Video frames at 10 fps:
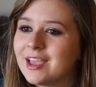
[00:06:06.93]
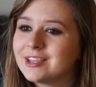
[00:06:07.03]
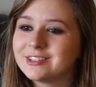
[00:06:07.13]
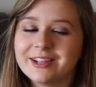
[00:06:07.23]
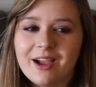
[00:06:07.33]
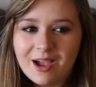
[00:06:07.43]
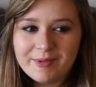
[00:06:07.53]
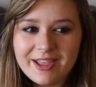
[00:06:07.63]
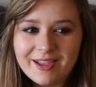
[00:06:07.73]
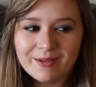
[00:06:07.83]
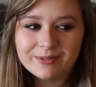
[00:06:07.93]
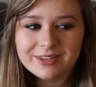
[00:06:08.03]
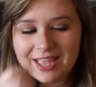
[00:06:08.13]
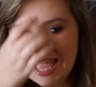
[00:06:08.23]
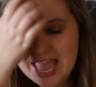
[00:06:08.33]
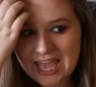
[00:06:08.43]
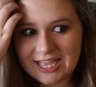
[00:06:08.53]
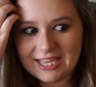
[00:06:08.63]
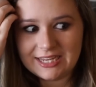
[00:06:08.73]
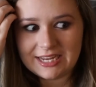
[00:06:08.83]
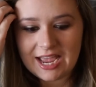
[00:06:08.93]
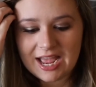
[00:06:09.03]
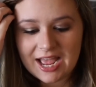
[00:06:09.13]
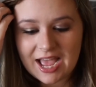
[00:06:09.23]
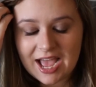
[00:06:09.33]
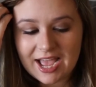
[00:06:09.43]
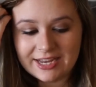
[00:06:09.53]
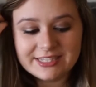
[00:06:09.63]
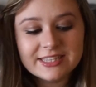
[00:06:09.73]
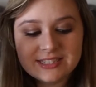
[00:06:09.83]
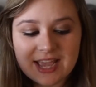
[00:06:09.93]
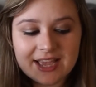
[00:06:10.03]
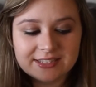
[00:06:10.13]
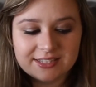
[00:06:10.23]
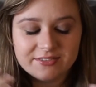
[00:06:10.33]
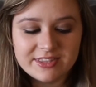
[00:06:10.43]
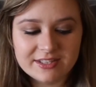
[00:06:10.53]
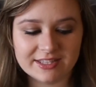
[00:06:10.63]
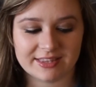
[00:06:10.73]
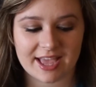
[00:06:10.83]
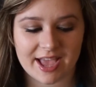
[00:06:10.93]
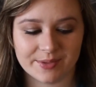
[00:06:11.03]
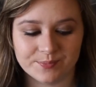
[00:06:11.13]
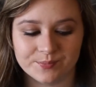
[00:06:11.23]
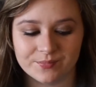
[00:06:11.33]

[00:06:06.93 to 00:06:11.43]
So I come out and I did the test and everything like that.